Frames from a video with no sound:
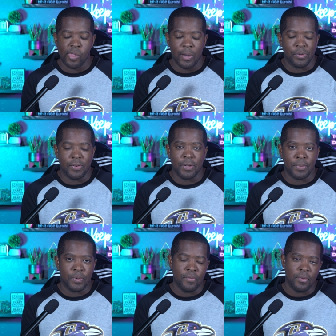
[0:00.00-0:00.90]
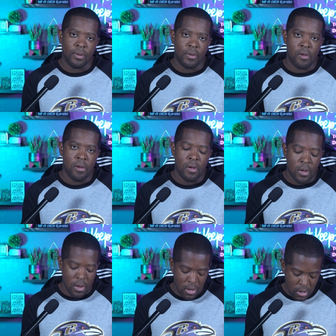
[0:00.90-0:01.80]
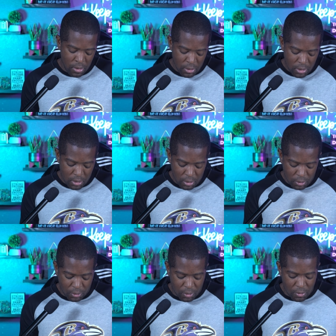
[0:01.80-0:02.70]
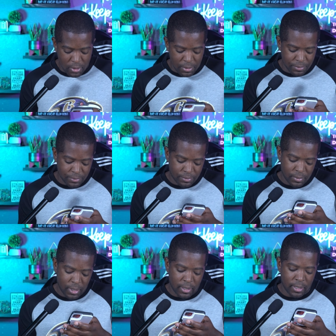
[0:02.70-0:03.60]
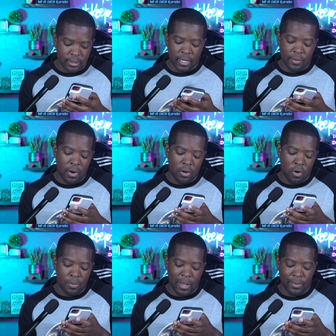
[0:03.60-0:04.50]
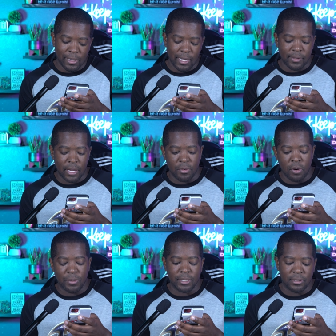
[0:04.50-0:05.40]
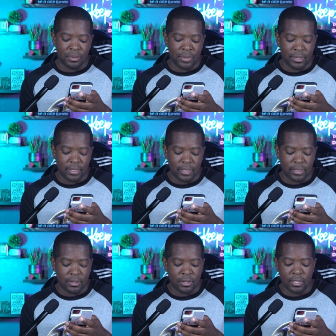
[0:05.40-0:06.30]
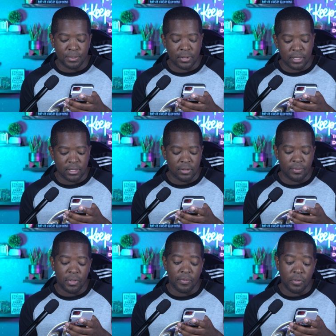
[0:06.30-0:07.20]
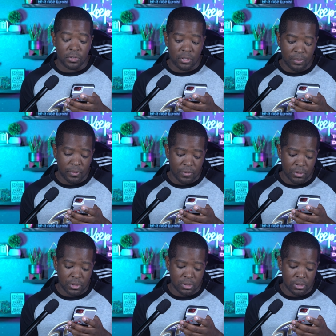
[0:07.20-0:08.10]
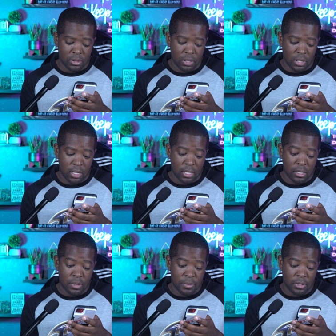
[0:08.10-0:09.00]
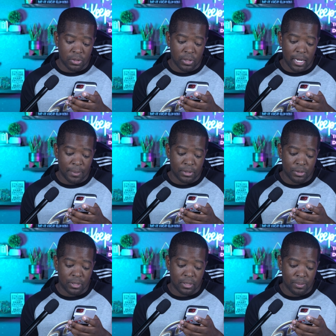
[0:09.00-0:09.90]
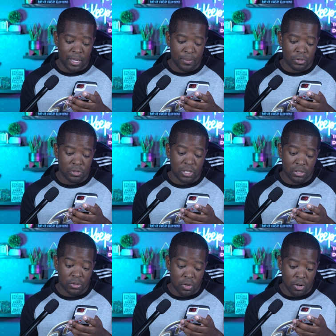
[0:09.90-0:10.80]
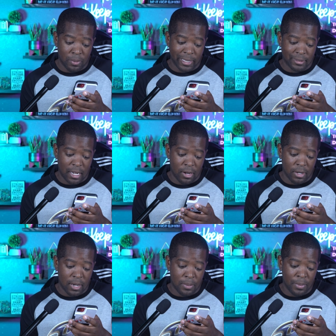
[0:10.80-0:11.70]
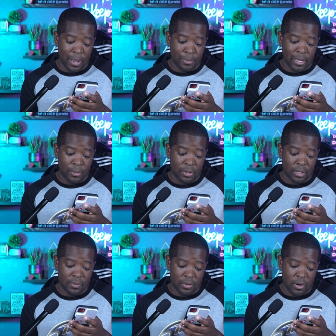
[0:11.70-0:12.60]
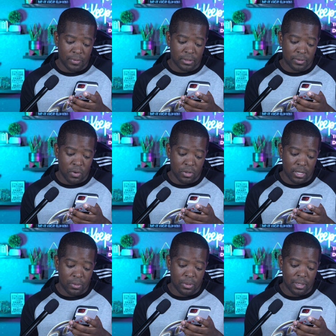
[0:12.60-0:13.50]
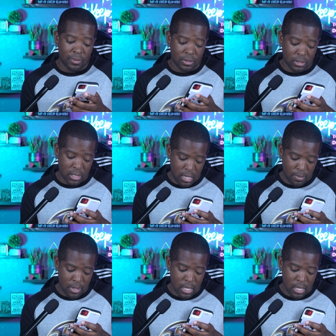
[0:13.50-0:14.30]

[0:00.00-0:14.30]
I was already proven. So, um, yeah, he said, if our quarterback believes that Roman is cemented into his position for the foreseeable future, uh, could Lamar's only opportunity to play a more traditional quarterback style come by playing with a different offensive coordinator with a different scheme?